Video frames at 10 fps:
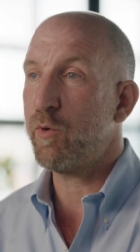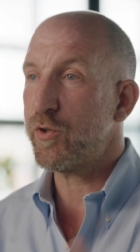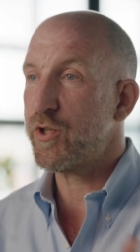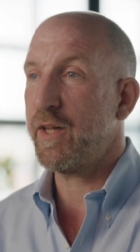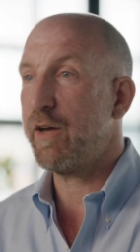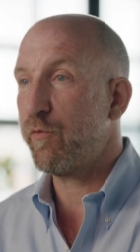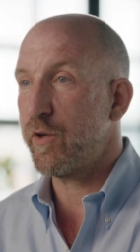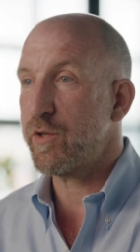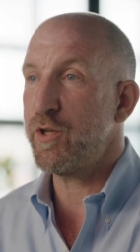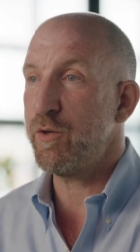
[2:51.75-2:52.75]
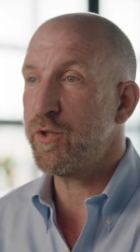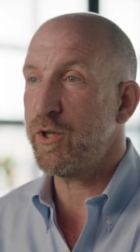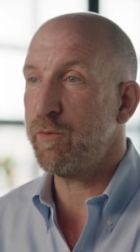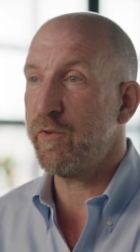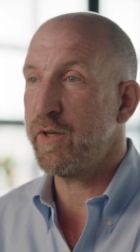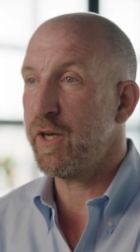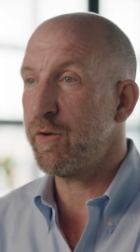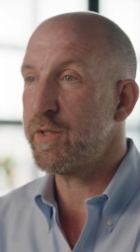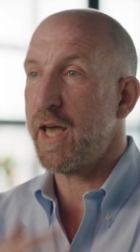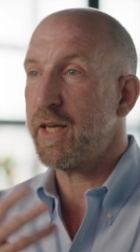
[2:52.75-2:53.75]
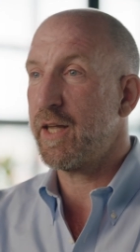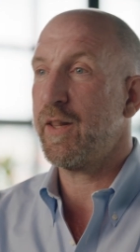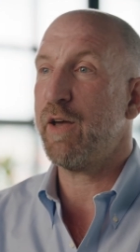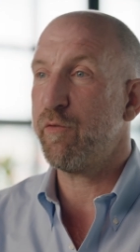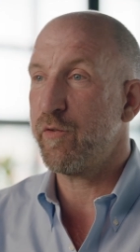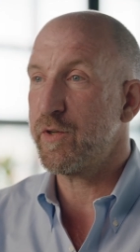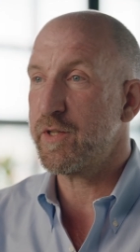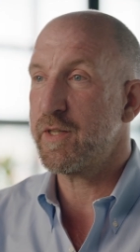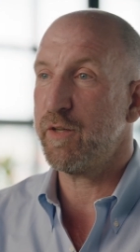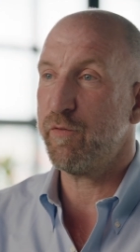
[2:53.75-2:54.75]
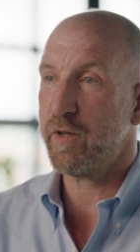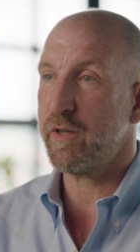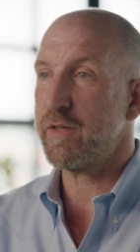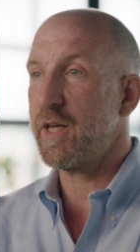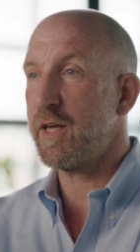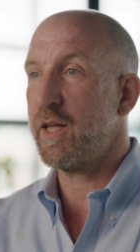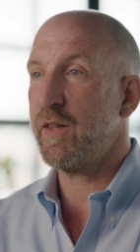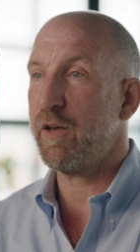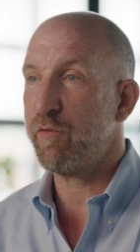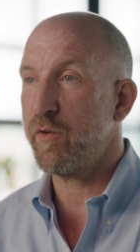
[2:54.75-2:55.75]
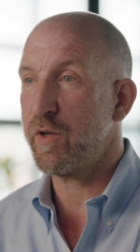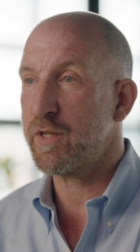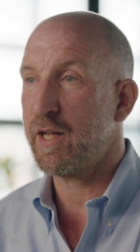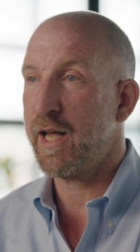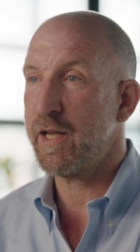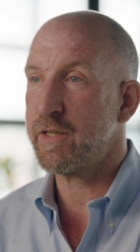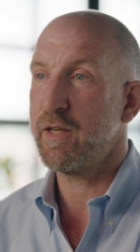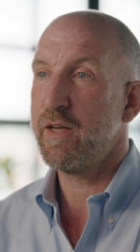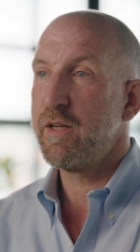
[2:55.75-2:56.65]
watching that first YouTube video, taking that first certificate, taking that first class,